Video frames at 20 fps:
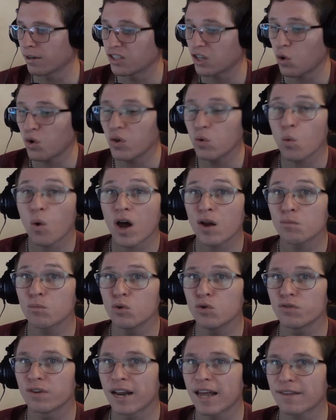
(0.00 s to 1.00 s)
There's only one
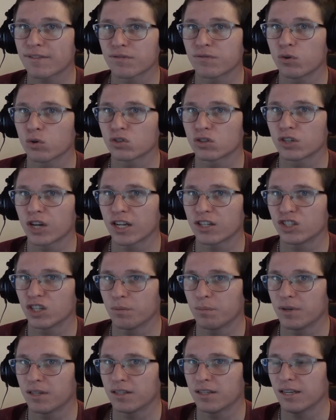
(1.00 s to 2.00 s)
move left for
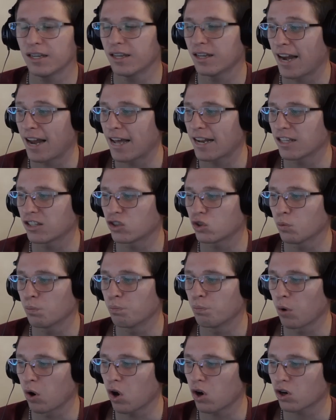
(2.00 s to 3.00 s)
ChatGPT, and that is to
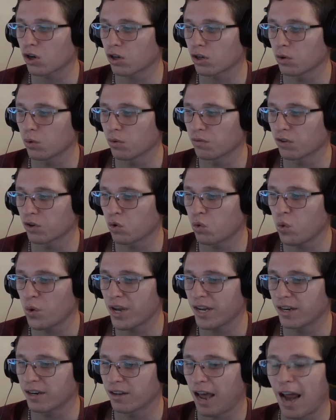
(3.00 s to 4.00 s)
block with the
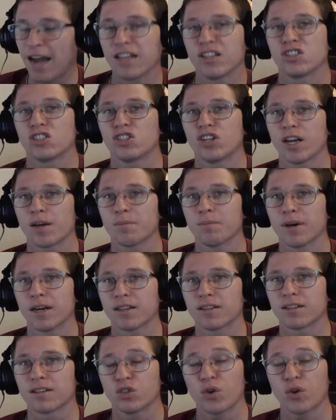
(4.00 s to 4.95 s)
queen, and it's checkmate.